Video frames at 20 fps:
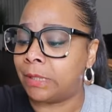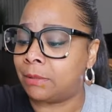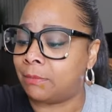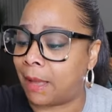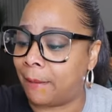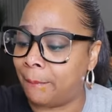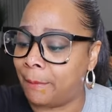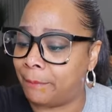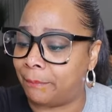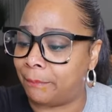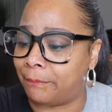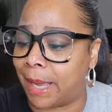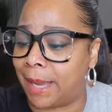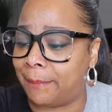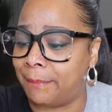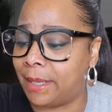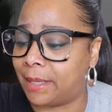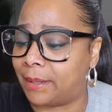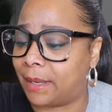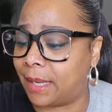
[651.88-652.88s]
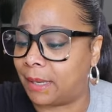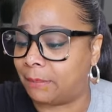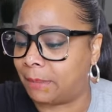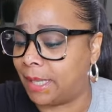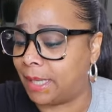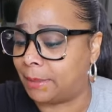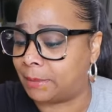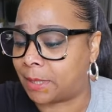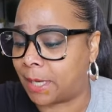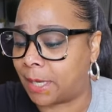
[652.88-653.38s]
this, I'm gonna buy me a damn
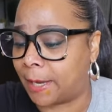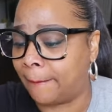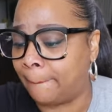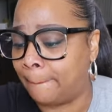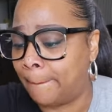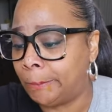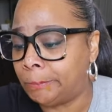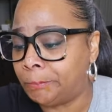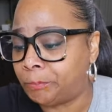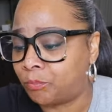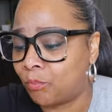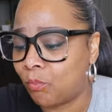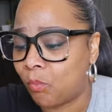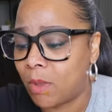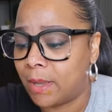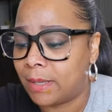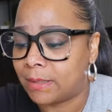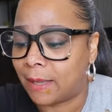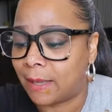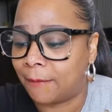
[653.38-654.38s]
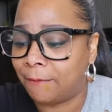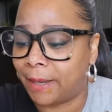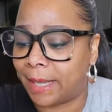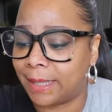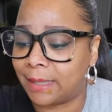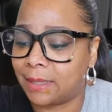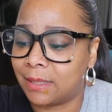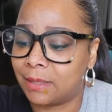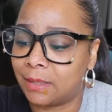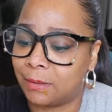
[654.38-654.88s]
lamb shank. So I feel
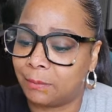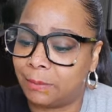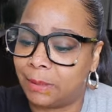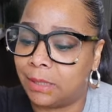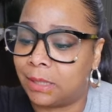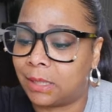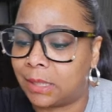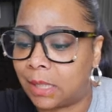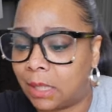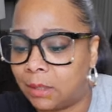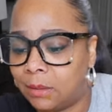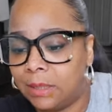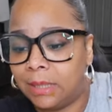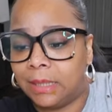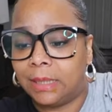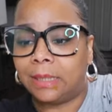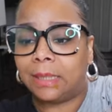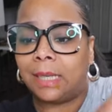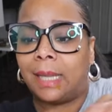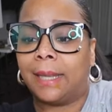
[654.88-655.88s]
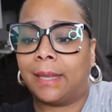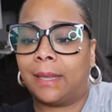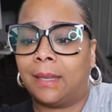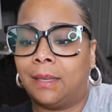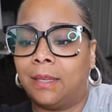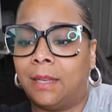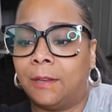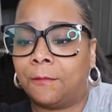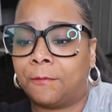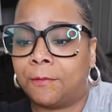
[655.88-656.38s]
like this would be so good, like
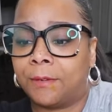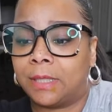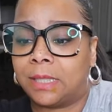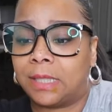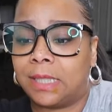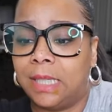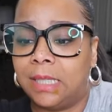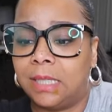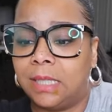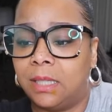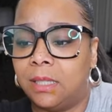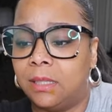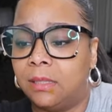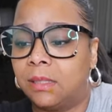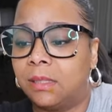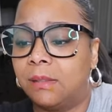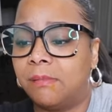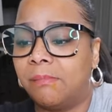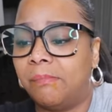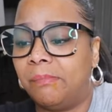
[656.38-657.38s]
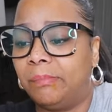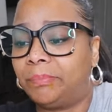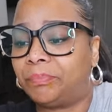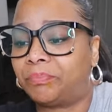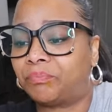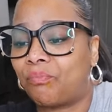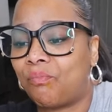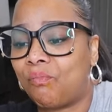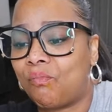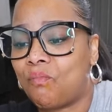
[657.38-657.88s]
in different seasonings.
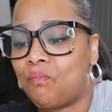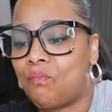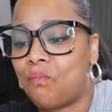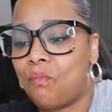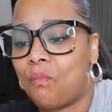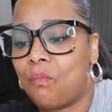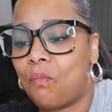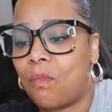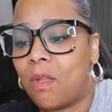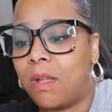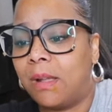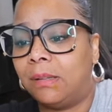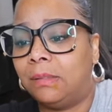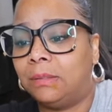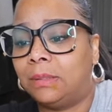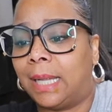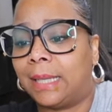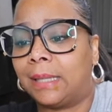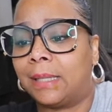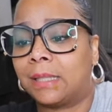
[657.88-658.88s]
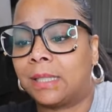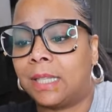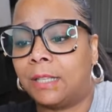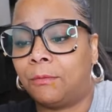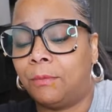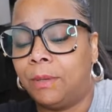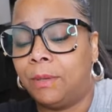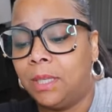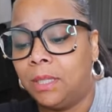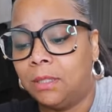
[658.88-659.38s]
Like the
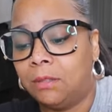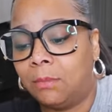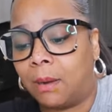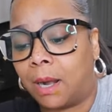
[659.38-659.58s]
stuff we do,